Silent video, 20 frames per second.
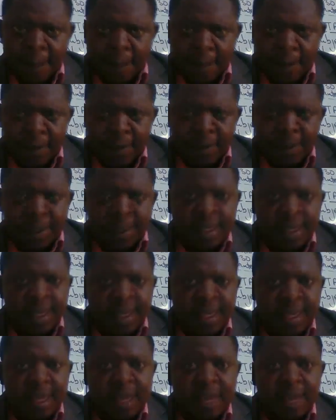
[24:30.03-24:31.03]
When you see
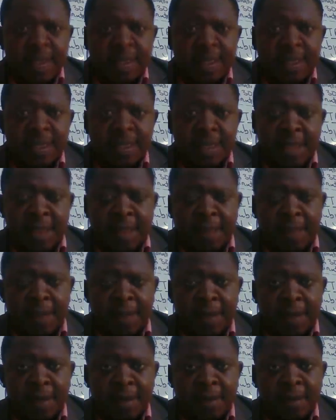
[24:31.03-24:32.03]
in our nursing care
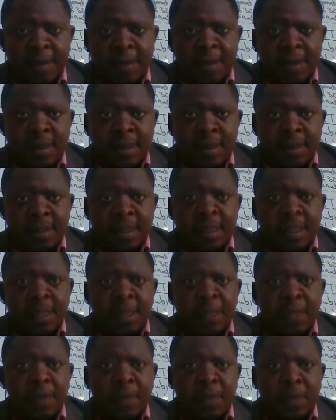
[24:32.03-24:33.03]
plan
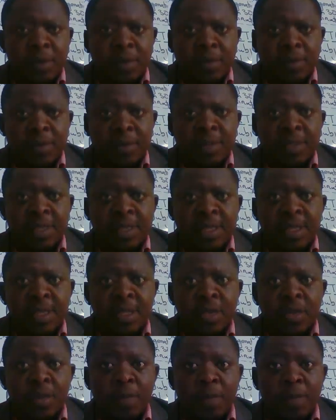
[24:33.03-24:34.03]
table that we have written, there
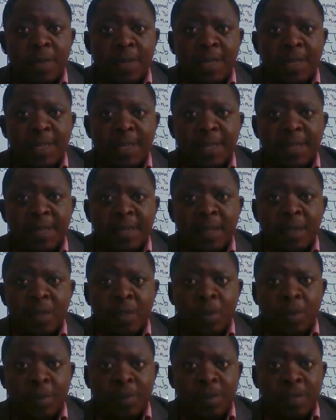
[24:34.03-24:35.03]
is no planning.
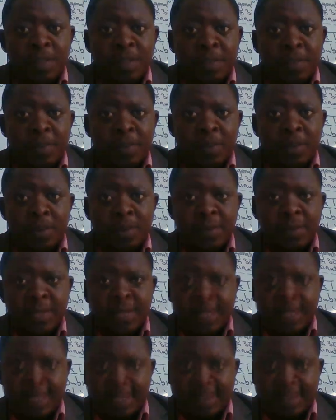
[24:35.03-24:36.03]
We have just put
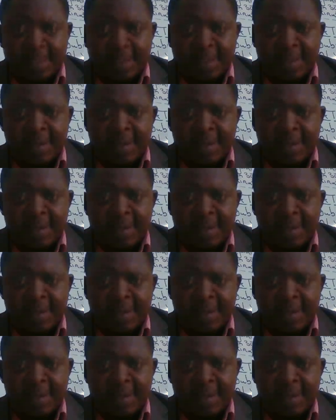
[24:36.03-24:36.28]
objectives.